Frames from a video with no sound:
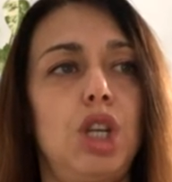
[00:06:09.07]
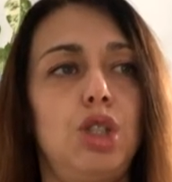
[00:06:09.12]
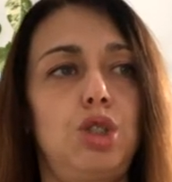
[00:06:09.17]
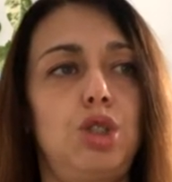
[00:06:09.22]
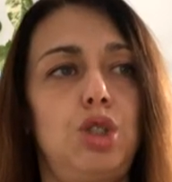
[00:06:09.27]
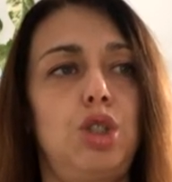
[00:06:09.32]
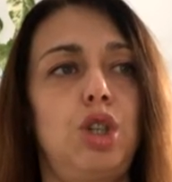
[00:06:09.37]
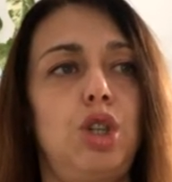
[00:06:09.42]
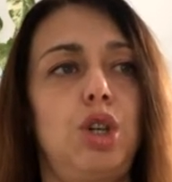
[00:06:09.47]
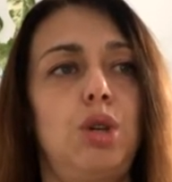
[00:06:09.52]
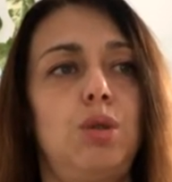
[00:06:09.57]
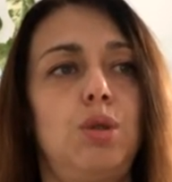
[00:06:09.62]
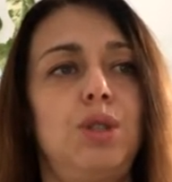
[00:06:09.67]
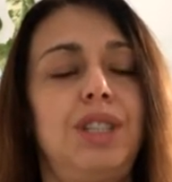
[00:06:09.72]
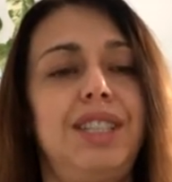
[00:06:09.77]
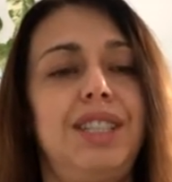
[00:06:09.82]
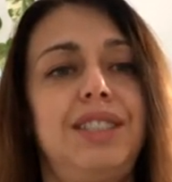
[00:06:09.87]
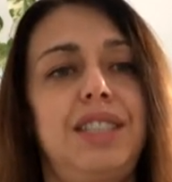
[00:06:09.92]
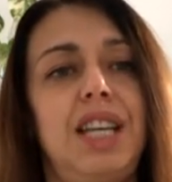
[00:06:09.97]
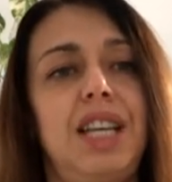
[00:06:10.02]
So
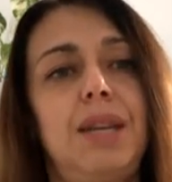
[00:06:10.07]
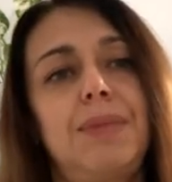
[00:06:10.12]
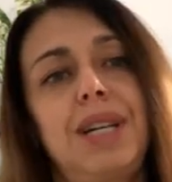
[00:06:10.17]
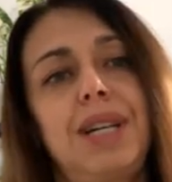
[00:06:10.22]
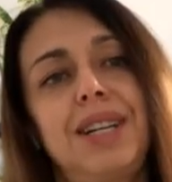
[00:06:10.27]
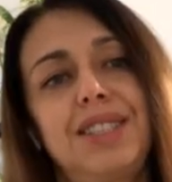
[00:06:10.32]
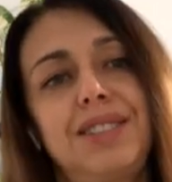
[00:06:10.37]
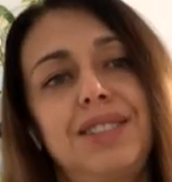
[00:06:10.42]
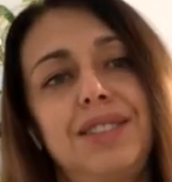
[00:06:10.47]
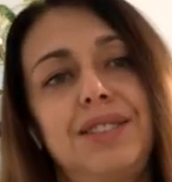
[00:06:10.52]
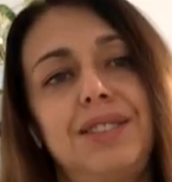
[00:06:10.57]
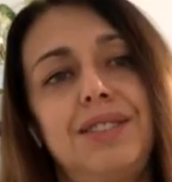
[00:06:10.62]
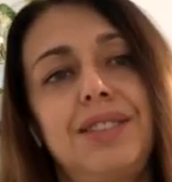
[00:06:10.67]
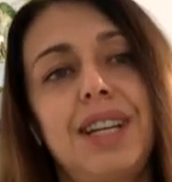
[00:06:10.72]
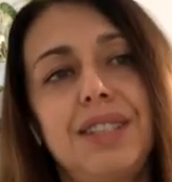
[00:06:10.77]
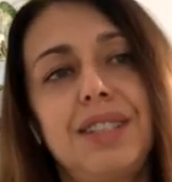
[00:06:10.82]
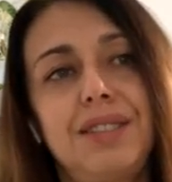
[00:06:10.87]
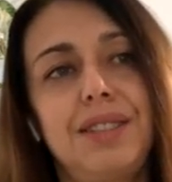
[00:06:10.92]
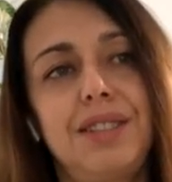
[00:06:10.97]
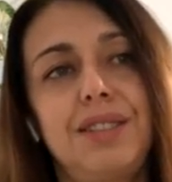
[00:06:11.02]
this game has
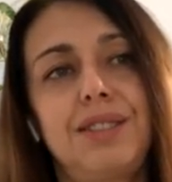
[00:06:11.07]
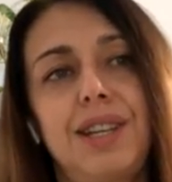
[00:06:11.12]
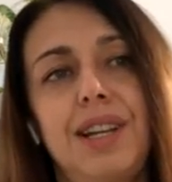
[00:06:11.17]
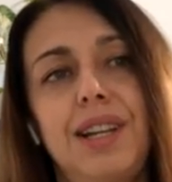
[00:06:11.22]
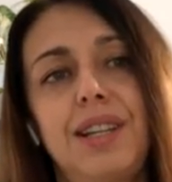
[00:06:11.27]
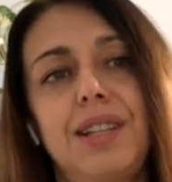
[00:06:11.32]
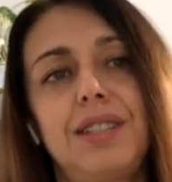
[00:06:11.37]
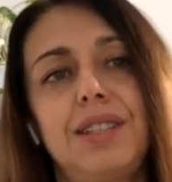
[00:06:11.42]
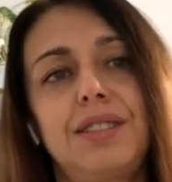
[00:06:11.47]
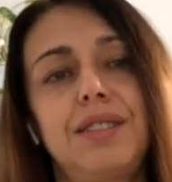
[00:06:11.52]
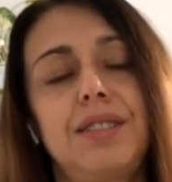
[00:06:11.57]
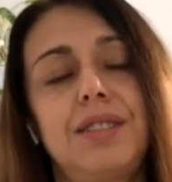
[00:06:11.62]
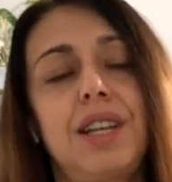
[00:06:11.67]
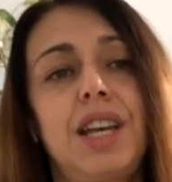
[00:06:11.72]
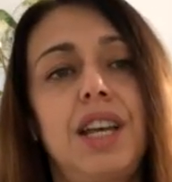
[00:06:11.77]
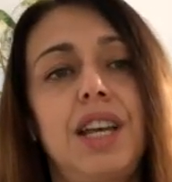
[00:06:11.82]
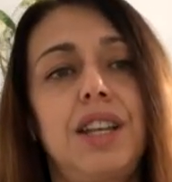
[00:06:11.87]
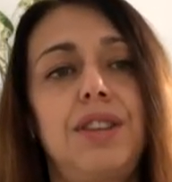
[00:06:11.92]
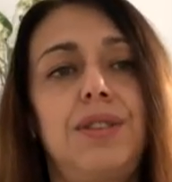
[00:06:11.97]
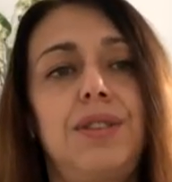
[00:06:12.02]
90 challenges,
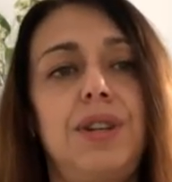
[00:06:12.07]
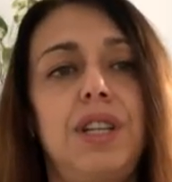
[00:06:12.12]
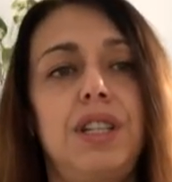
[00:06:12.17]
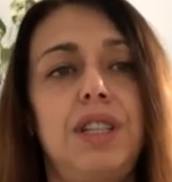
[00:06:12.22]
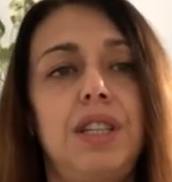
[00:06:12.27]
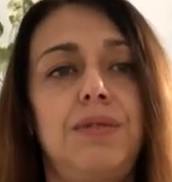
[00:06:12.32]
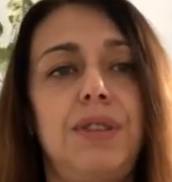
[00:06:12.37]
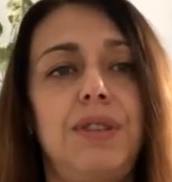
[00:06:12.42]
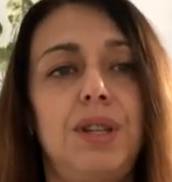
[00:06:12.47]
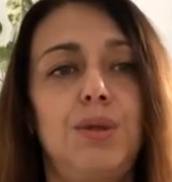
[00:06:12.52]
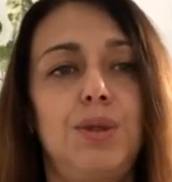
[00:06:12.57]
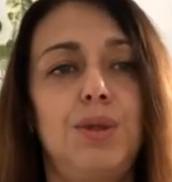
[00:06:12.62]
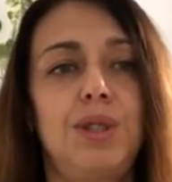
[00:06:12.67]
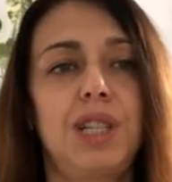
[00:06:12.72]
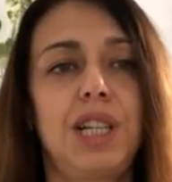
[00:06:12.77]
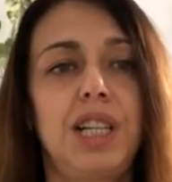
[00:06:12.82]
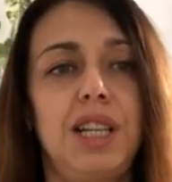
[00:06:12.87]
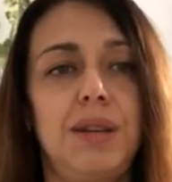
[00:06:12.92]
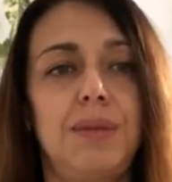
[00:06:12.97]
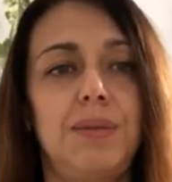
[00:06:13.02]
three
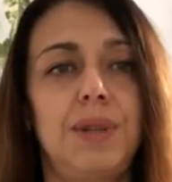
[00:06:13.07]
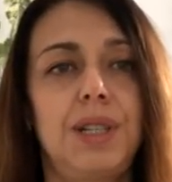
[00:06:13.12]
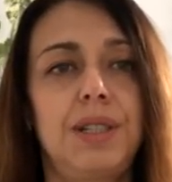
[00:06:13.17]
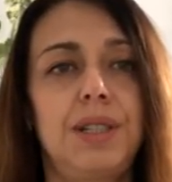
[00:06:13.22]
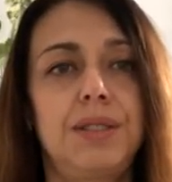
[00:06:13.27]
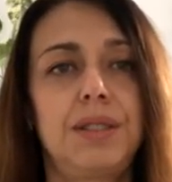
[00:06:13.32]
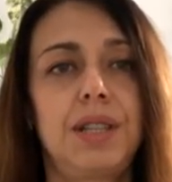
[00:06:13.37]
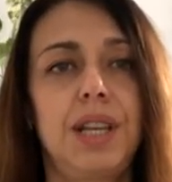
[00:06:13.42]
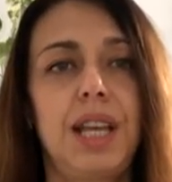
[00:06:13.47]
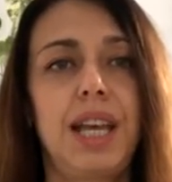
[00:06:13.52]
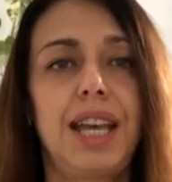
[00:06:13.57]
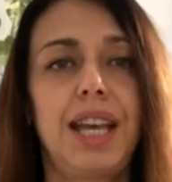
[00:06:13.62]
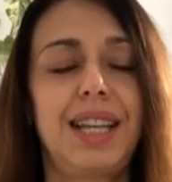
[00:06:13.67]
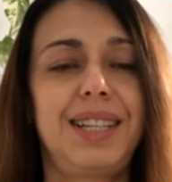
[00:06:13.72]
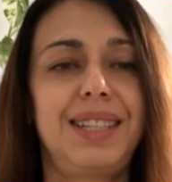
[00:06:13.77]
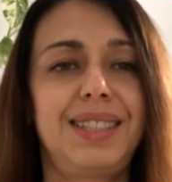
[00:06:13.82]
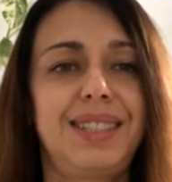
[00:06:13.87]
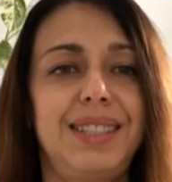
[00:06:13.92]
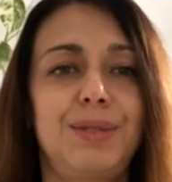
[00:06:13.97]
difficulty levels, and